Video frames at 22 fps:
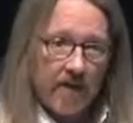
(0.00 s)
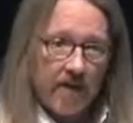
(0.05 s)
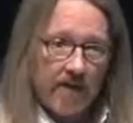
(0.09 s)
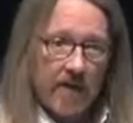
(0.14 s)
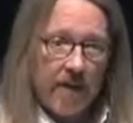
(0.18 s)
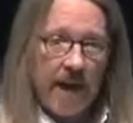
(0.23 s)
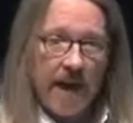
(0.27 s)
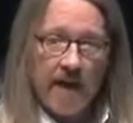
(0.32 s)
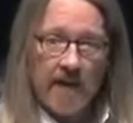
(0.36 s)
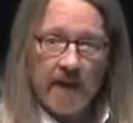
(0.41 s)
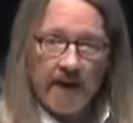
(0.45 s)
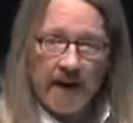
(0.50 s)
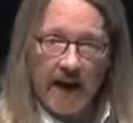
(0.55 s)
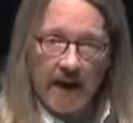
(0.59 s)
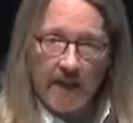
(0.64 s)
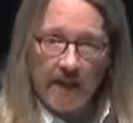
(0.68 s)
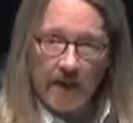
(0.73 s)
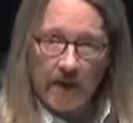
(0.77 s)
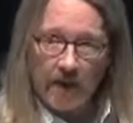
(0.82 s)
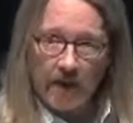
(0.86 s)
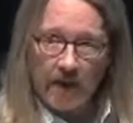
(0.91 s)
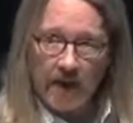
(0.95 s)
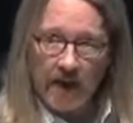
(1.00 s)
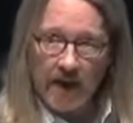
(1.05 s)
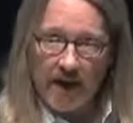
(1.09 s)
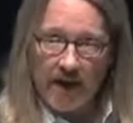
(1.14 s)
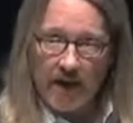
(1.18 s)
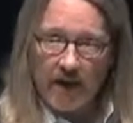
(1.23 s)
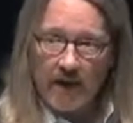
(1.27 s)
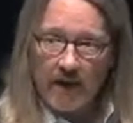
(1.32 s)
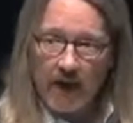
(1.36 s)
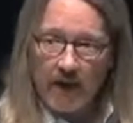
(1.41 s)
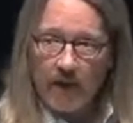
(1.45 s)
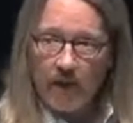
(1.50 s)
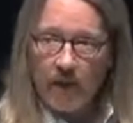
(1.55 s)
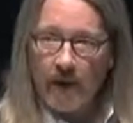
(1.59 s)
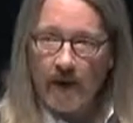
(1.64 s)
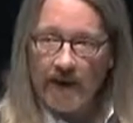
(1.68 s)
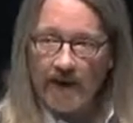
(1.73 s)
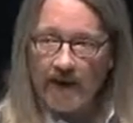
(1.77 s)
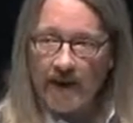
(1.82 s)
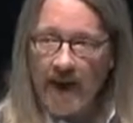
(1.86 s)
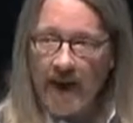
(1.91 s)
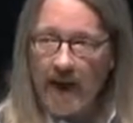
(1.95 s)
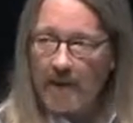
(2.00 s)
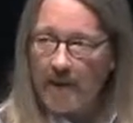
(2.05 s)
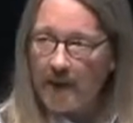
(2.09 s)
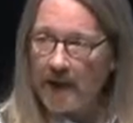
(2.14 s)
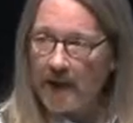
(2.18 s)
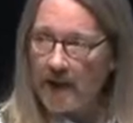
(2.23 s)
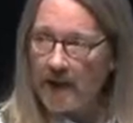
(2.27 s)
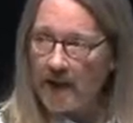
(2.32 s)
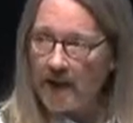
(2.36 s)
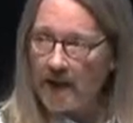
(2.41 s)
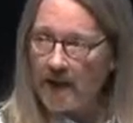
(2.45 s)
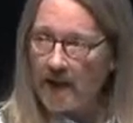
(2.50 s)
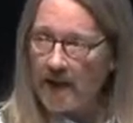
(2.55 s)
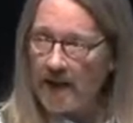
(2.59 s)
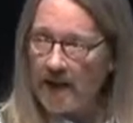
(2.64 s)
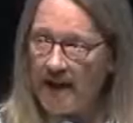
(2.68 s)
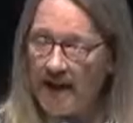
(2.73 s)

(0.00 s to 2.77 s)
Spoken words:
the biochemistry of what's happening